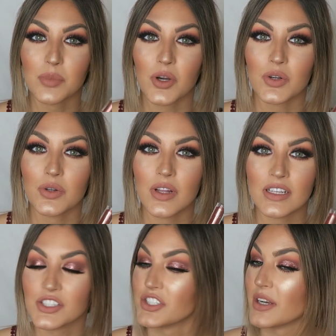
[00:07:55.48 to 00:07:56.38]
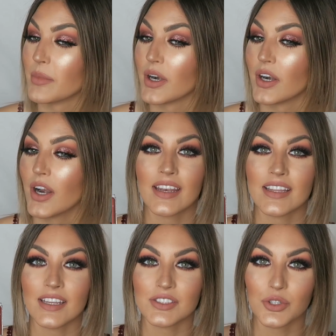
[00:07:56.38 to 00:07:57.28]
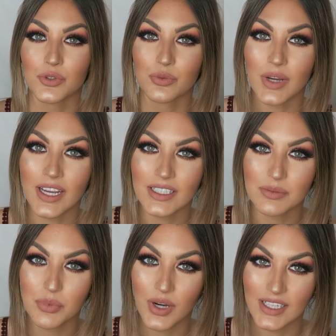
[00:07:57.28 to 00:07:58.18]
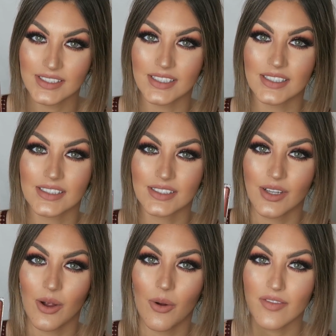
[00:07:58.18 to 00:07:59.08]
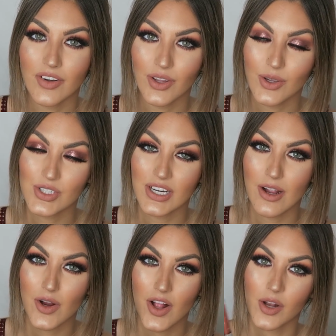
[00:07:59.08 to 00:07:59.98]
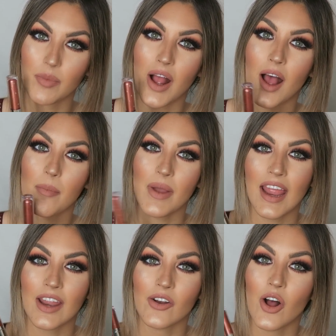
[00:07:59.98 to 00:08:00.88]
sparkle and shimmer, and these are great prices. So definitely go check out ColourPop and